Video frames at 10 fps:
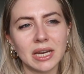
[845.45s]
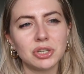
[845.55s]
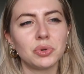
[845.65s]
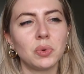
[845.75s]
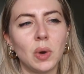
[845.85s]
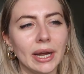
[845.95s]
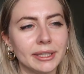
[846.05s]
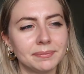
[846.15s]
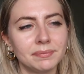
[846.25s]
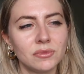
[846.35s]
I don't know why.
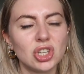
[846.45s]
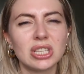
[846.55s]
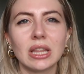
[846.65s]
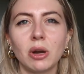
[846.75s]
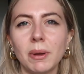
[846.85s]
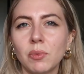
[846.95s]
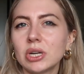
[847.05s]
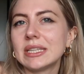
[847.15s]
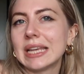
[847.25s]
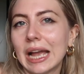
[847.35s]
It's just a little bit more
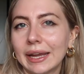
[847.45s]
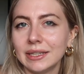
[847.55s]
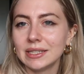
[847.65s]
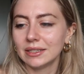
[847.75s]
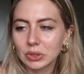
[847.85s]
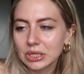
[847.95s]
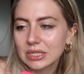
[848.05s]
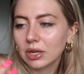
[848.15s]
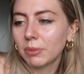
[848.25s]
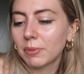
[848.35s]
designed, so it looks
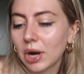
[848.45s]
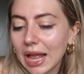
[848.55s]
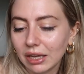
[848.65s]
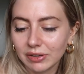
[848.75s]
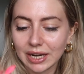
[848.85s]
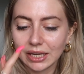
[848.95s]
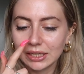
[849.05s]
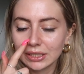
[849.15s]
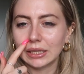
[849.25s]
a little bit more elevated.